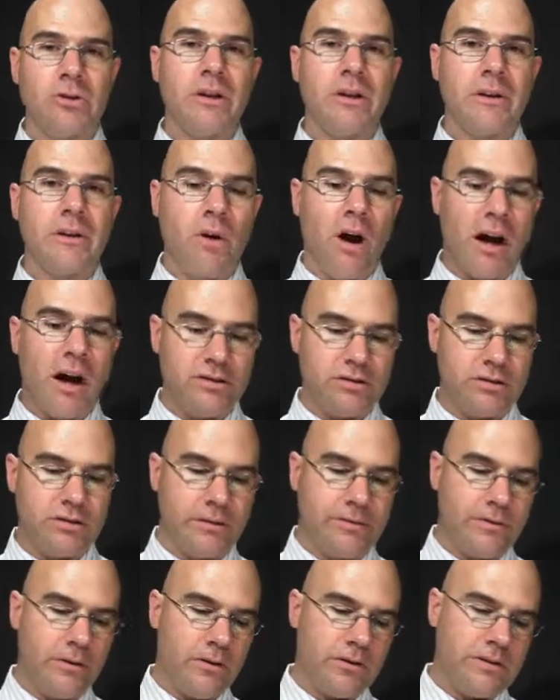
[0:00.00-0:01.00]
do give rise to
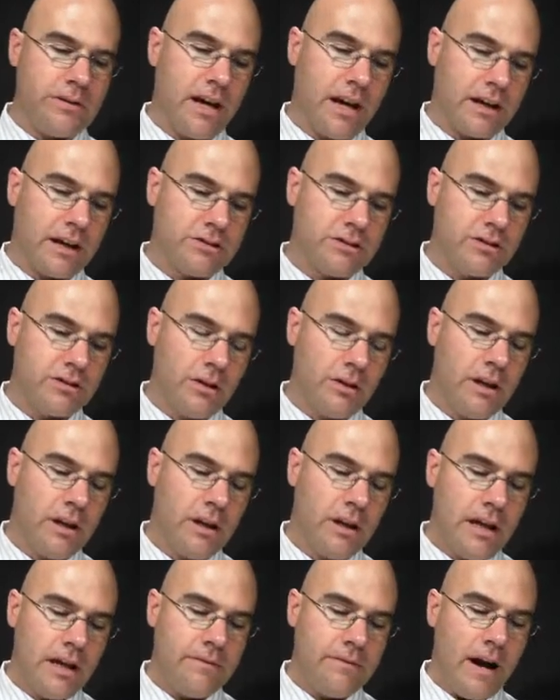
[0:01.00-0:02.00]
deferred tax. So
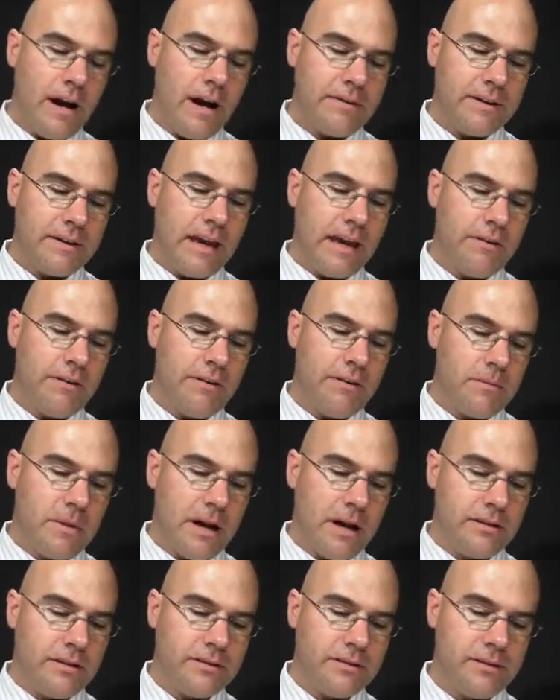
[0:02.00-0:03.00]
if I have a carrying
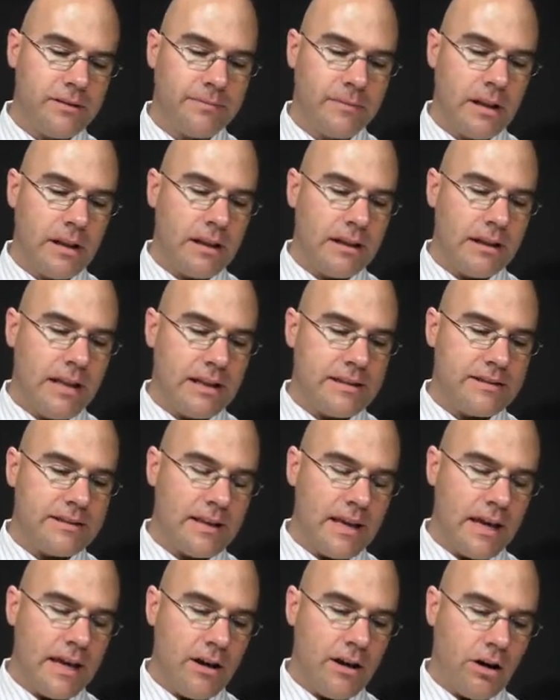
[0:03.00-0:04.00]
amount, let's
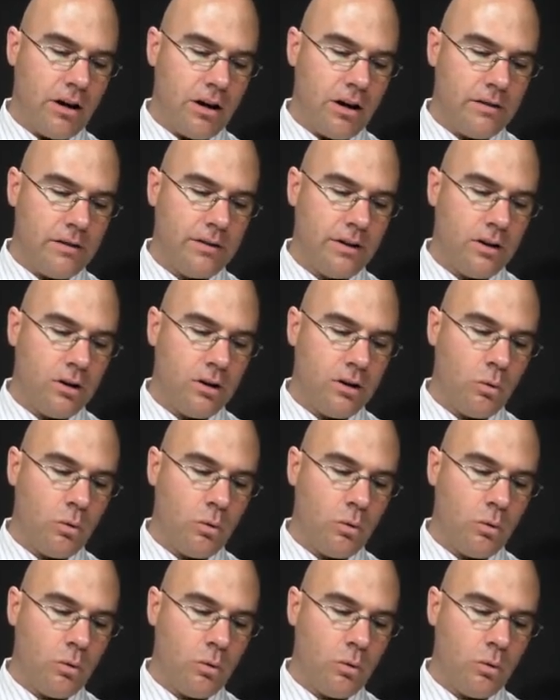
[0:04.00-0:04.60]
say of